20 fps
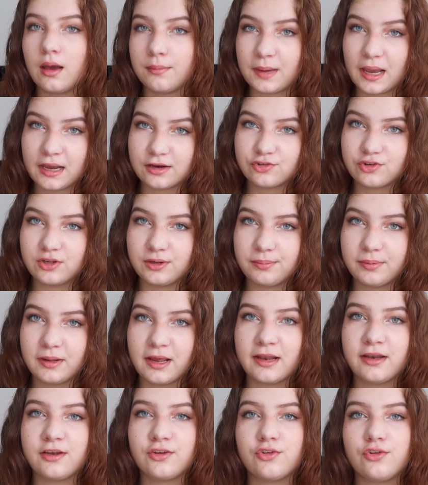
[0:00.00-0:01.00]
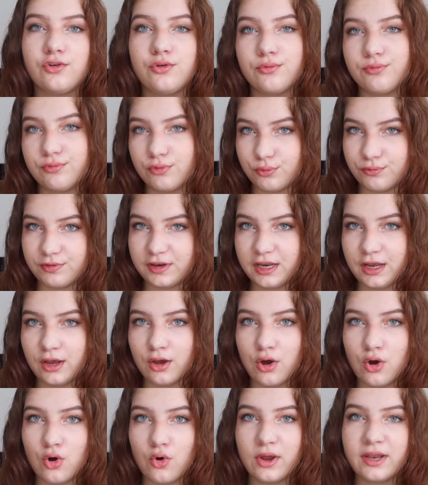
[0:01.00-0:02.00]
I'm actually planning to do a full
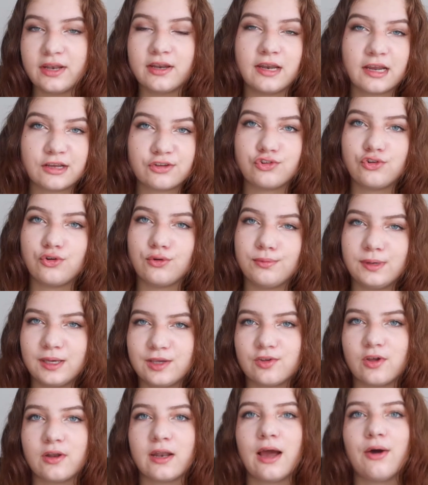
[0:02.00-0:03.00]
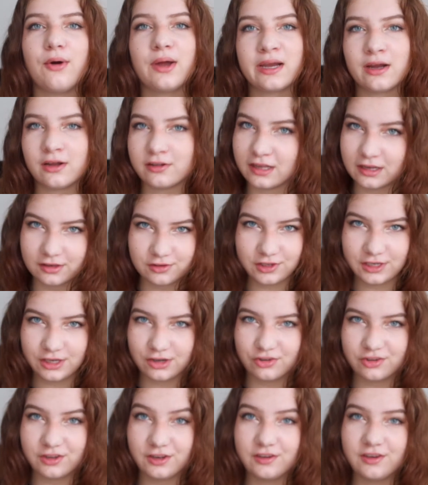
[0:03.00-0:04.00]
video in the next 2 weeks on how I got that
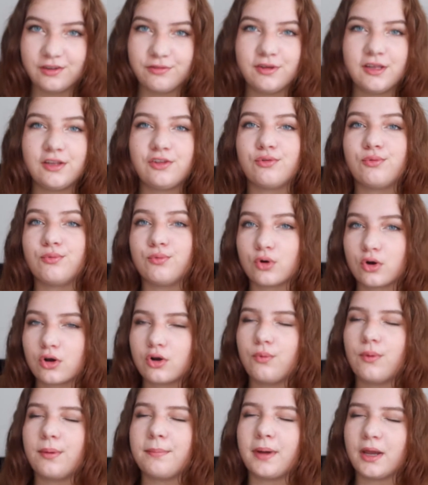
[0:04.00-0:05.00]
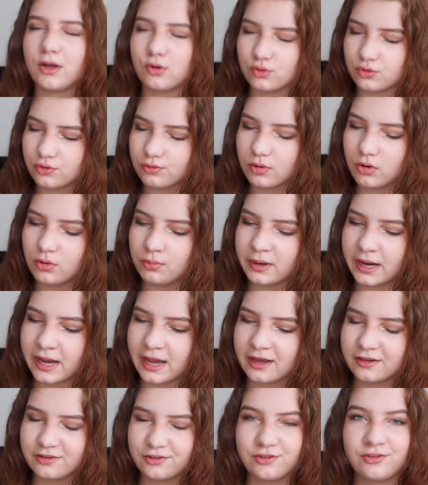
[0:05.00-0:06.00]
CRT TV to work with my old
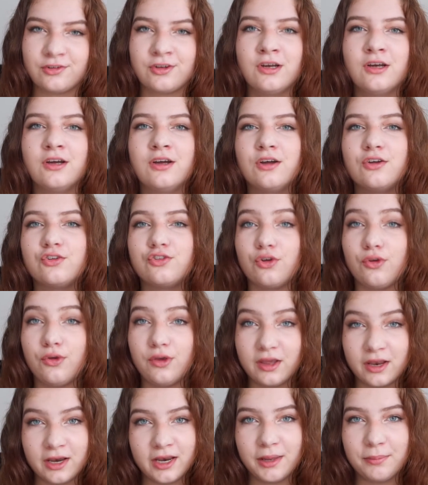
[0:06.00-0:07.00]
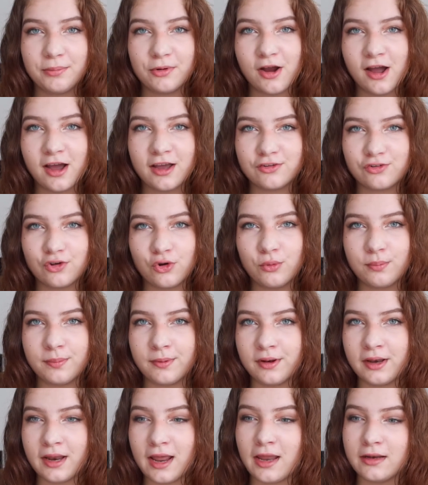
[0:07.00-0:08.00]
Chromecast, so you can keep your eyes
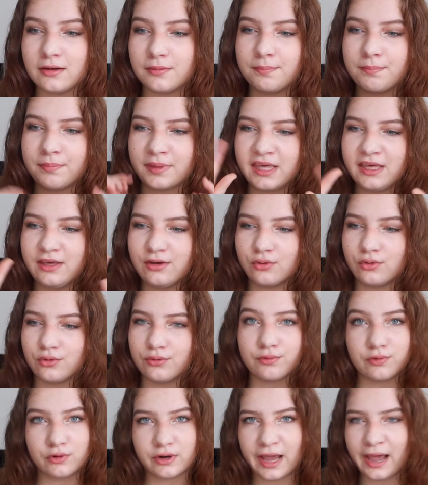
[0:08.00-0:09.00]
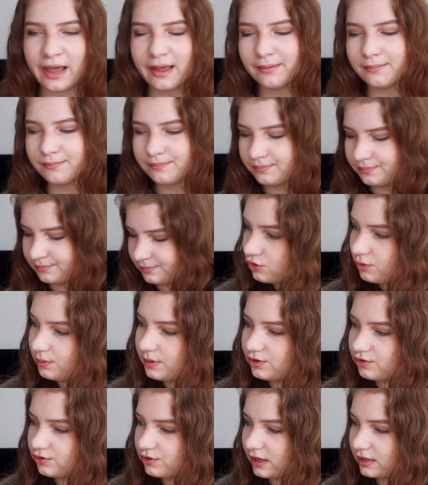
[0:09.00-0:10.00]
open and peeled for that. Should
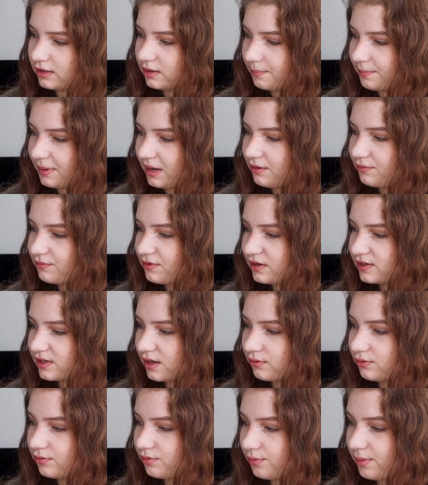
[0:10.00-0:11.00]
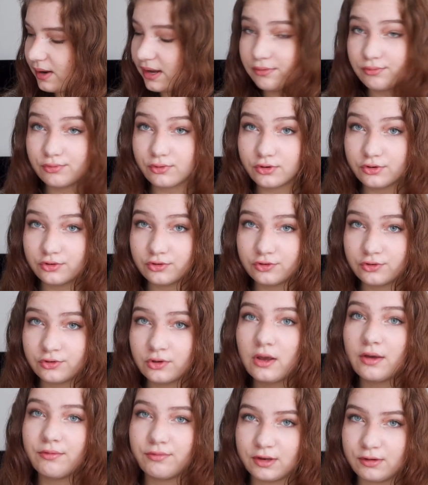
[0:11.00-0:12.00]
we just get the big things out of the way
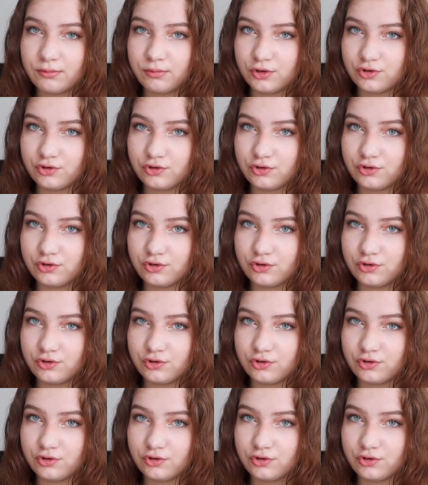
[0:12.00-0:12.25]
first? I think we